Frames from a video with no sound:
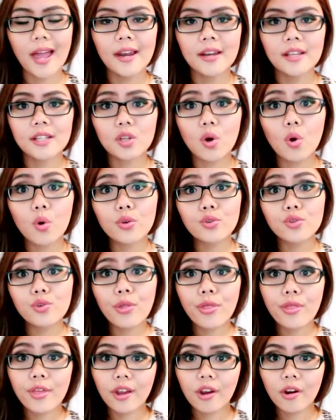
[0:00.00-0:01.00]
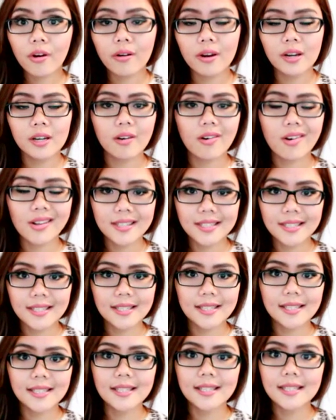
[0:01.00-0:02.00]
and is also thicker in
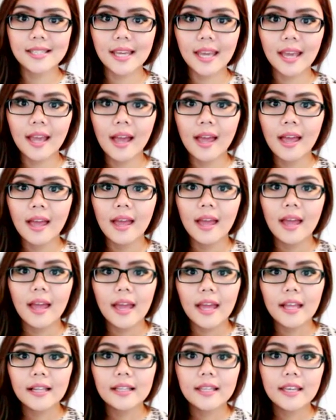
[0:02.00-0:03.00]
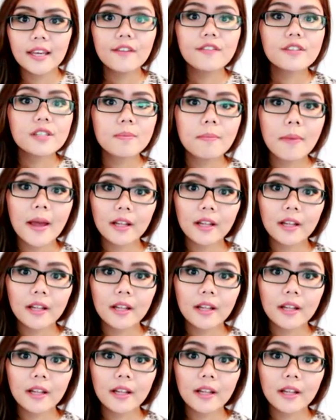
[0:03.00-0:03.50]
consistency. It gives